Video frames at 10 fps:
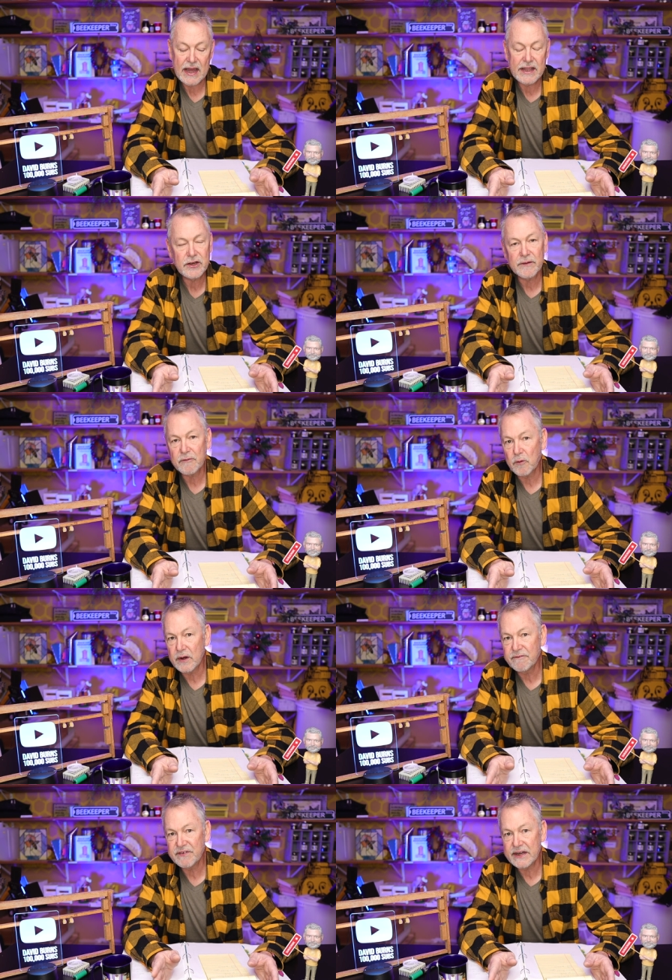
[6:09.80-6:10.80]
You know, the
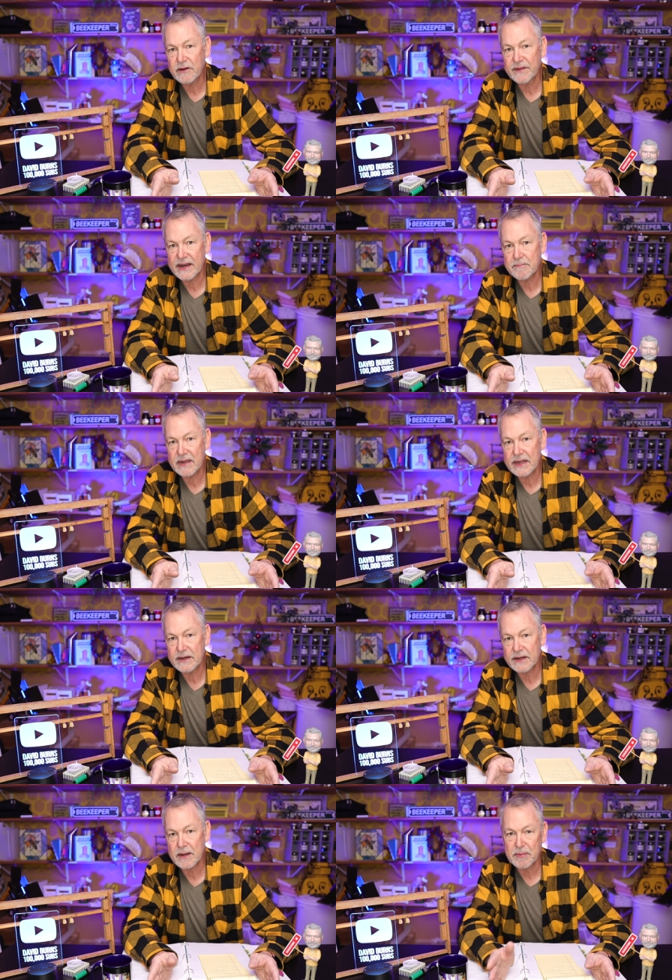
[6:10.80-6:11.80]
one video that I
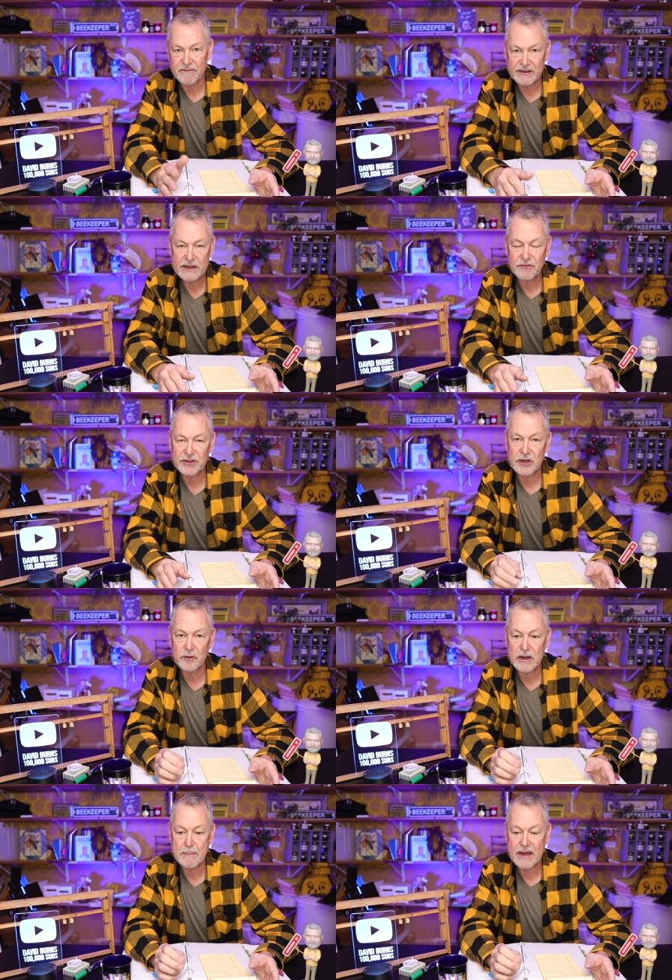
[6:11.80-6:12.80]
made a couple of videos
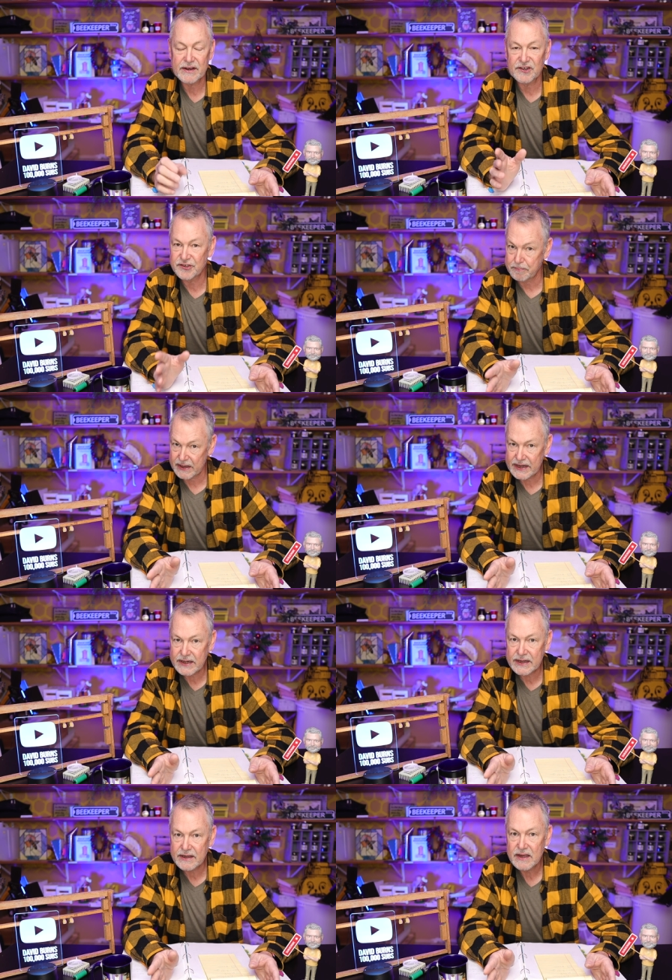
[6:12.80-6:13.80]
ago about
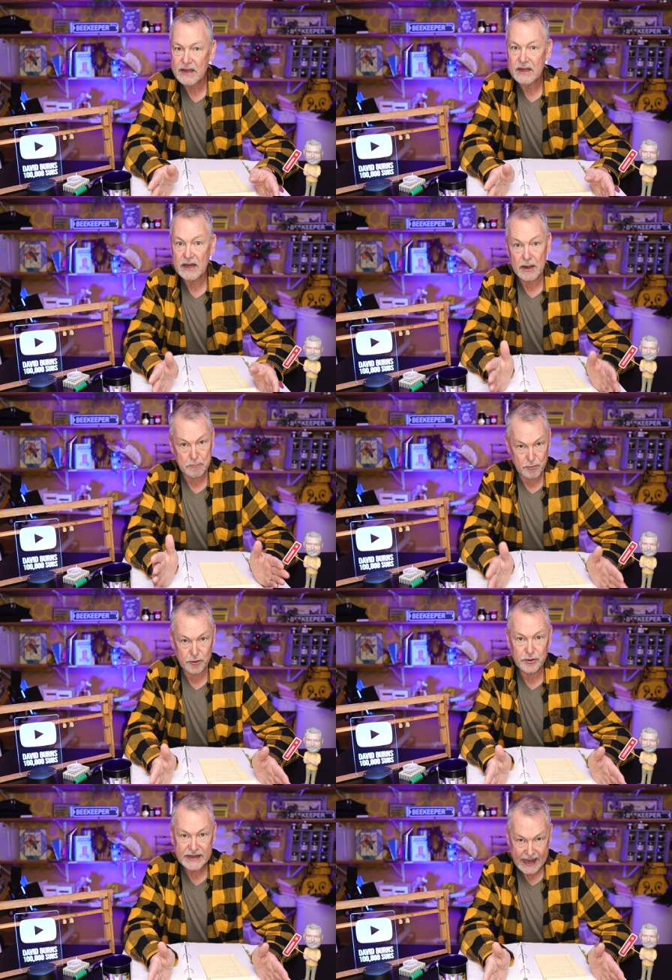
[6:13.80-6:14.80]
explaining a
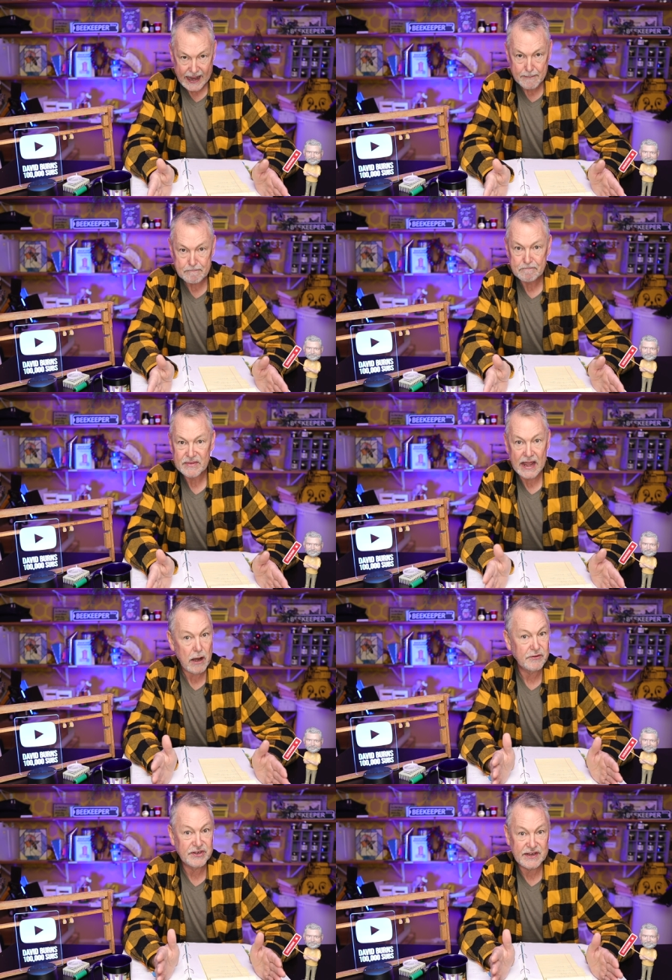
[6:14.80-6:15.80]
brood gap,
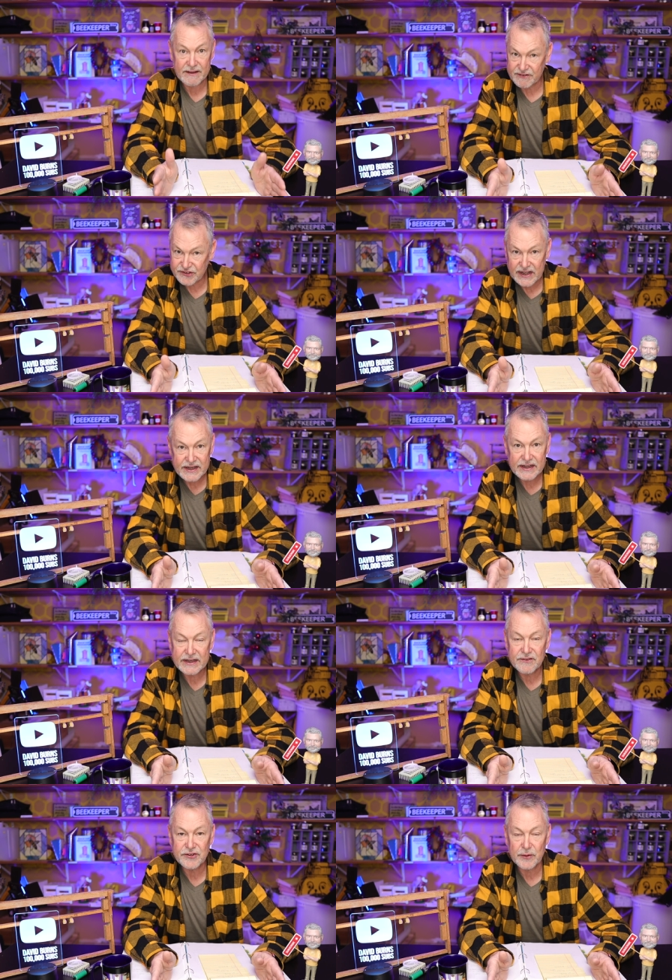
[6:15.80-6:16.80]
how devastating
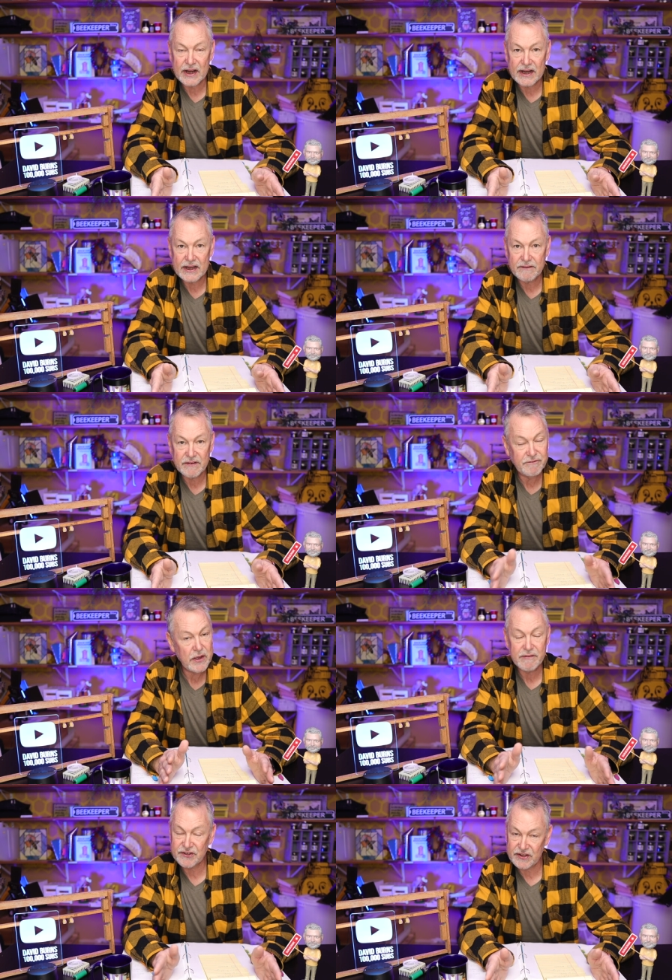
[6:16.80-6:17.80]
it is to a hive. If
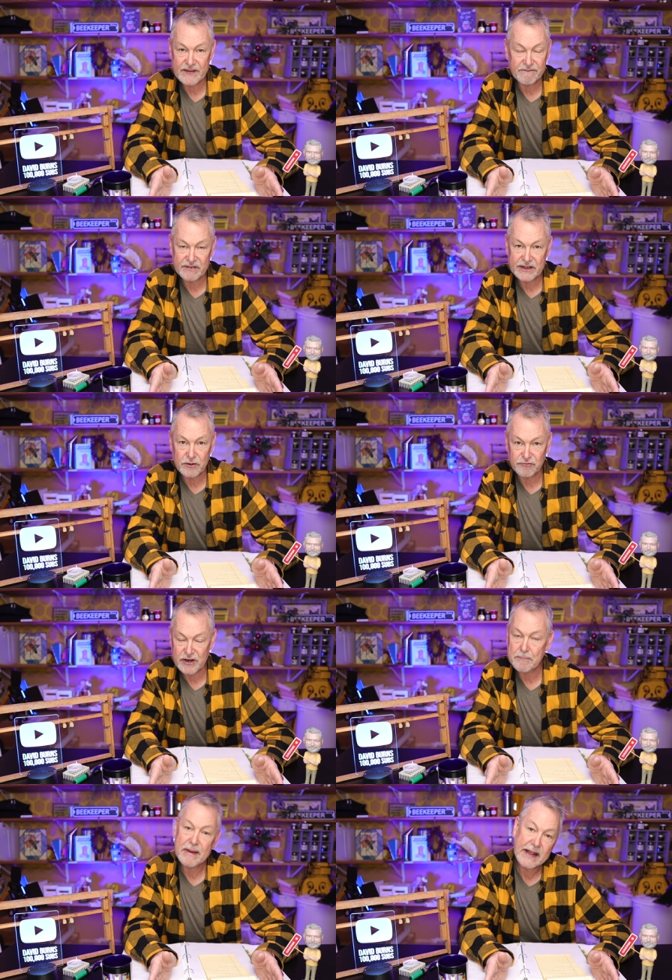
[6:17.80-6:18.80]
you haven't seen that video,
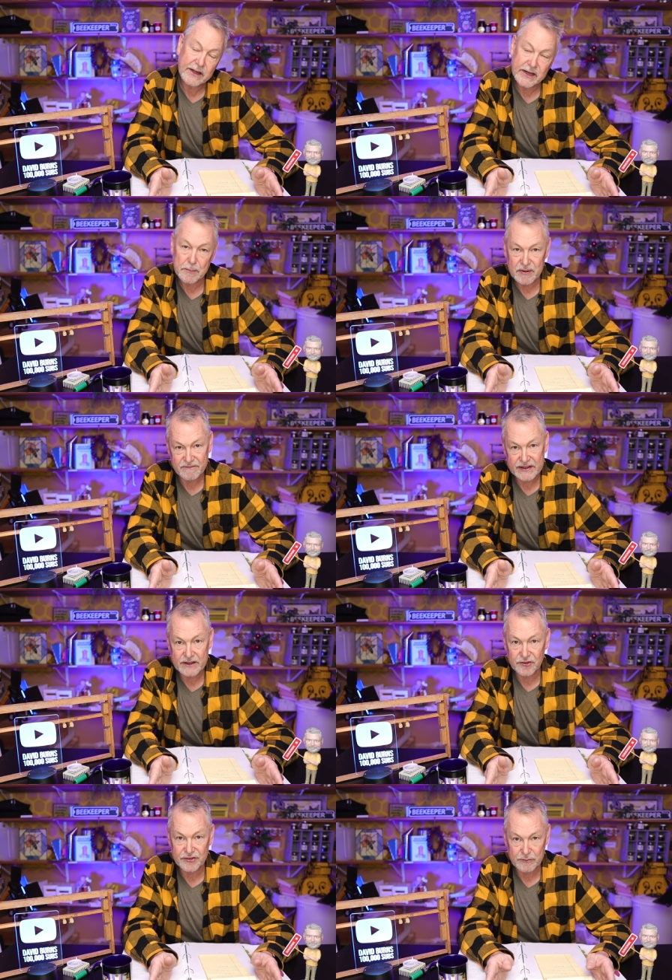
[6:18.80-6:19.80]
drop back a couple of
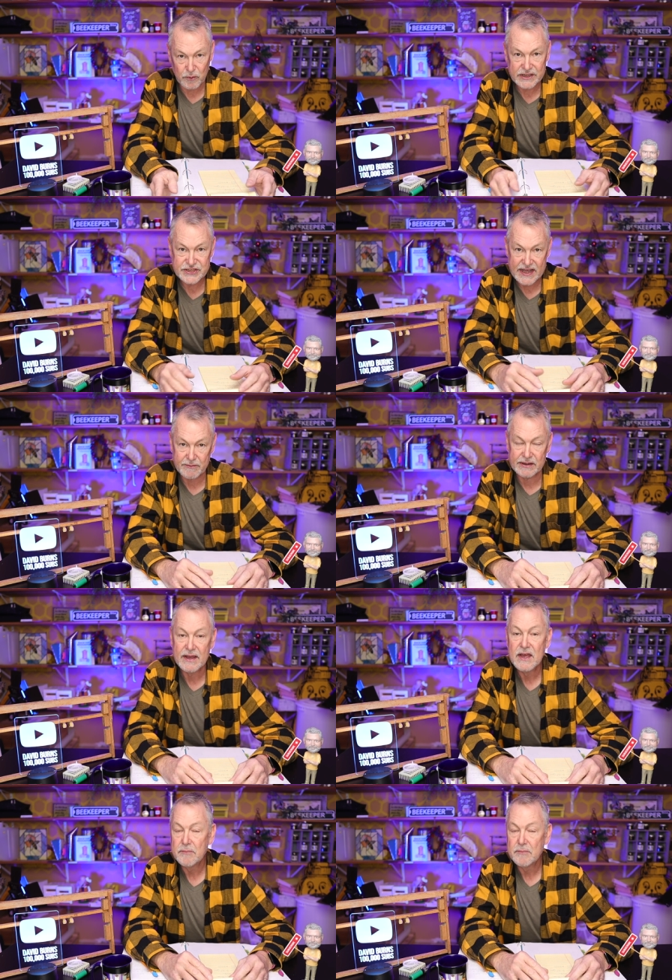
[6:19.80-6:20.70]
videos and watch that one.